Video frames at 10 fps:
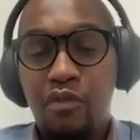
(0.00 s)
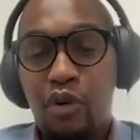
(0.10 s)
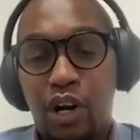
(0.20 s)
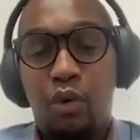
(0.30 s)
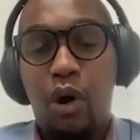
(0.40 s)

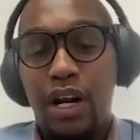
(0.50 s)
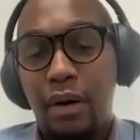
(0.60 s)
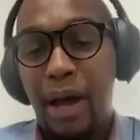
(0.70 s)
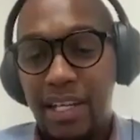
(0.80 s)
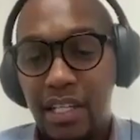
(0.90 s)
for required
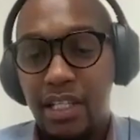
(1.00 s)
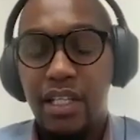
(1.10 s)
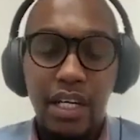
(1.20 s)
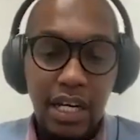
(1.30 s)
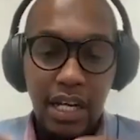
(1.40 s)

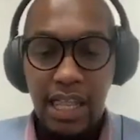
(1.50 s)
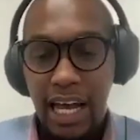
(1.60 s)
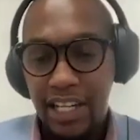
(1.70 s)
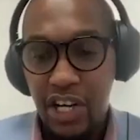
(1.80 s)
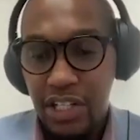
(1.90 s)
capacity,
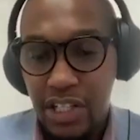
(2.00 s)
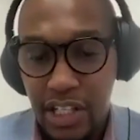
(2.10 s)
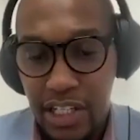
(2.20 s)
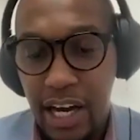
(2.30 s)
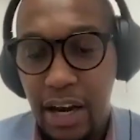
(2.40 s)
that
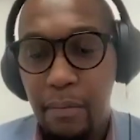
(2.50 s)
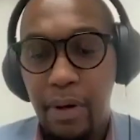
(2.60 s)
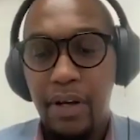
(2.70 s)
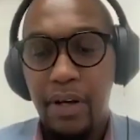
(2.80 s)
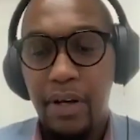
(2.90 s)
changes the
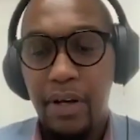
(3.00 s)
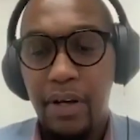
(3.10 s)
dynamic.